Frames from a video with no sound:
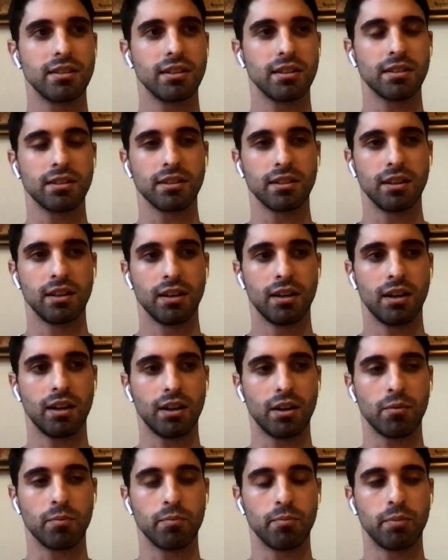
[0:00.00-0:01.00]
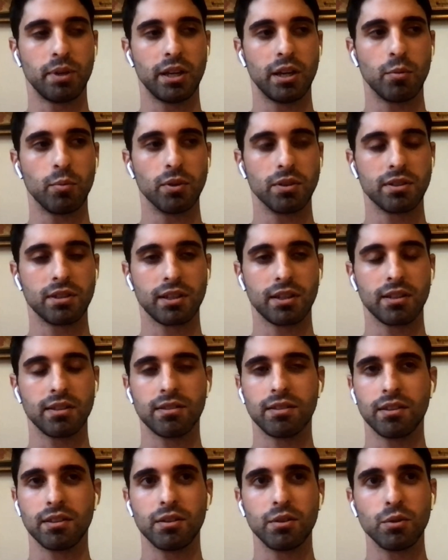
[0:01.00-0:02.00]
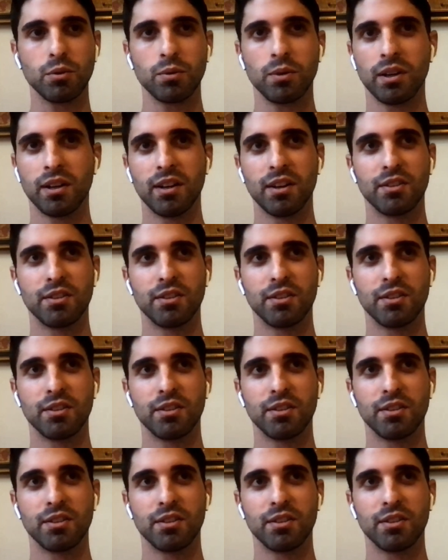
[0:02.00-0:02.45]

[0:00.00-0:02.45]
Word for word: and um, be able to continue